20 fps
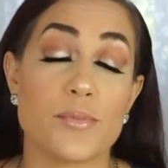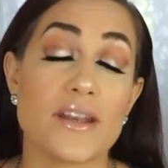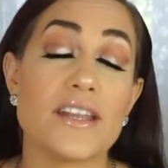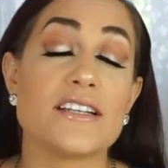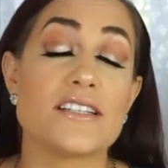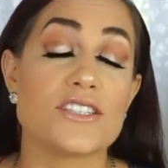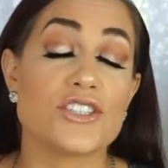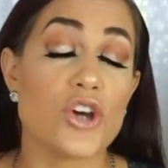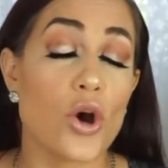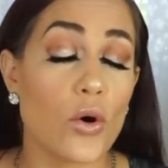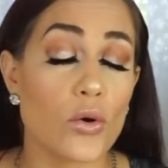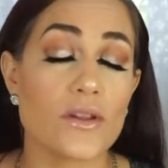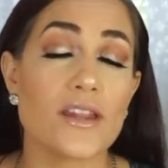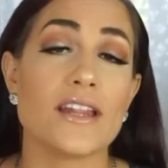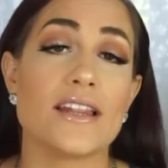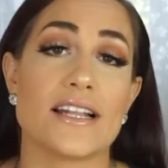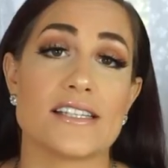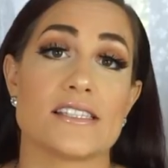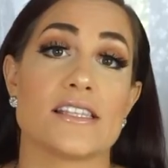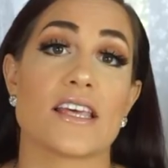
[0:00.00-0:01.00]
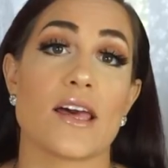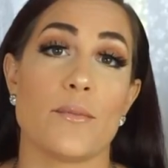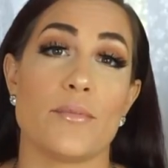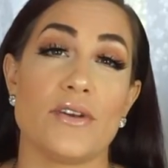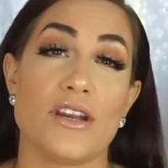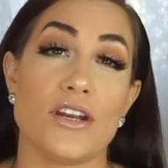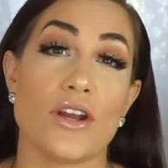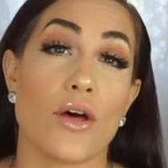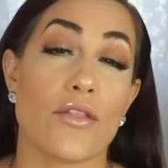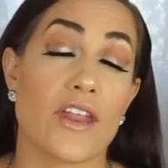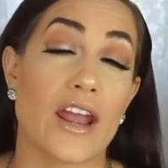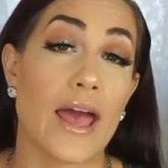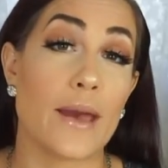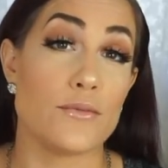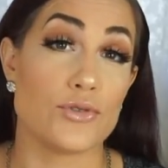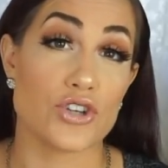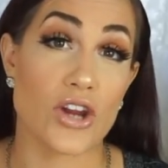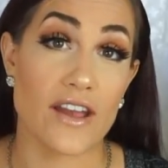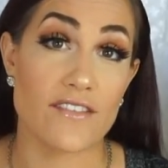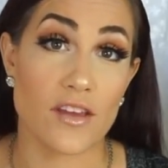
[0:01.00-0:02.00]
but it totally lets the company know that
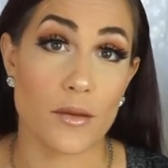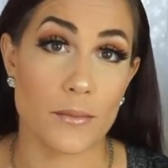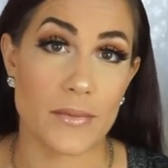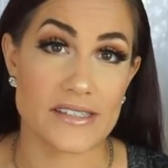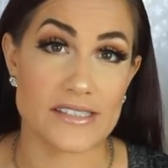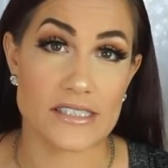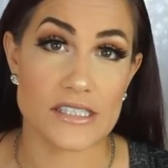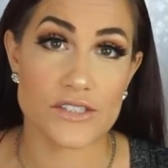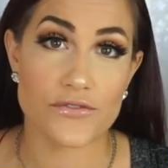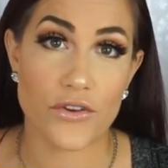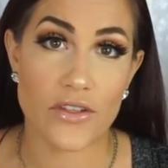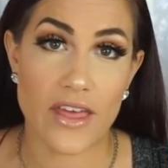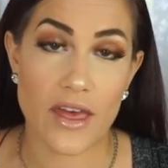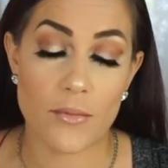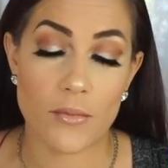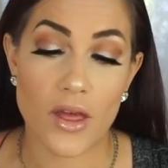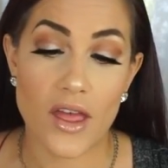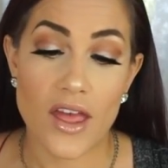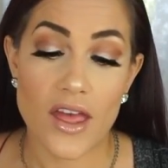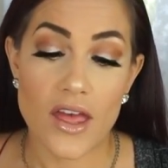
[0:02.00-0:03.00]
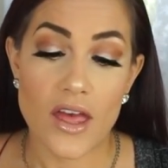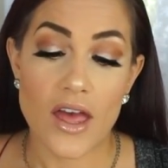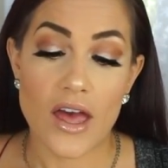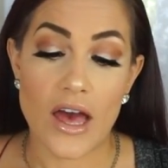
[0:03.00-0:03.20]
I'm driving business for them